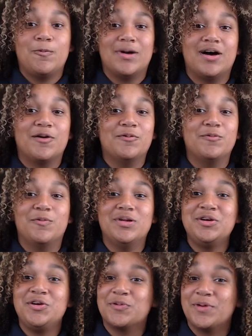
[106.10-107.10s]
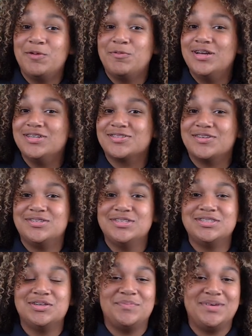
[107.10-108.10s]
Wow, what a great way to start
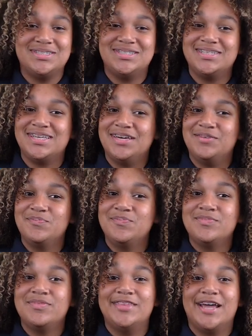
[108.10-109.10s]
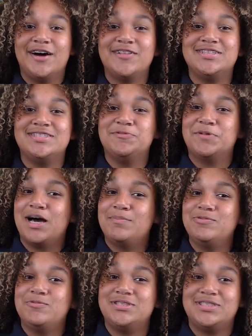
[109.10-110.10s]
this amazing day. Now let's see what
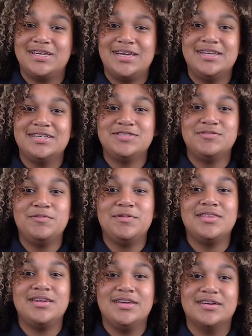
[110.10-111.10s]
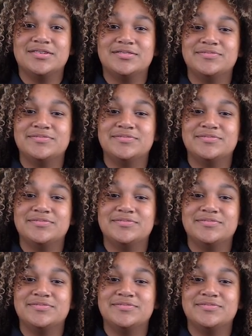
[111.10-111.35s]
happened with Today in History with Mia.